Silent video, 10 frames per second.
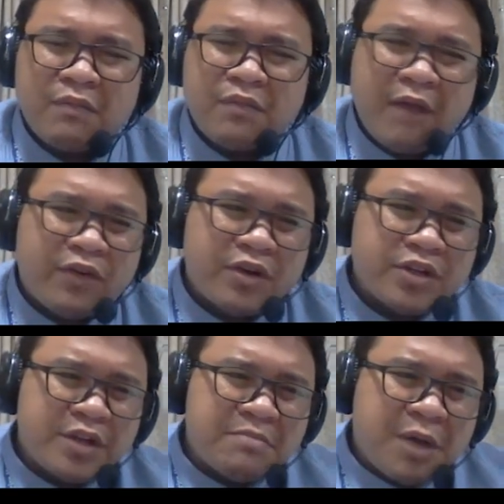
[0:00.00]

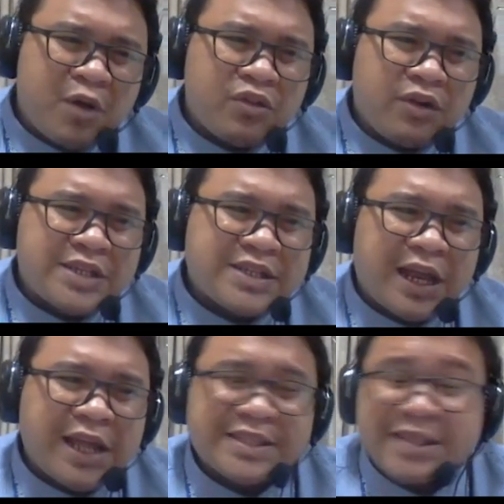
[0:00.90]
divergent boundaries
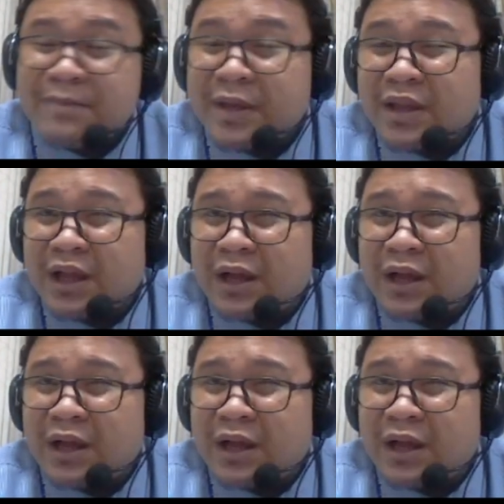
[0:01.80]
can exhibit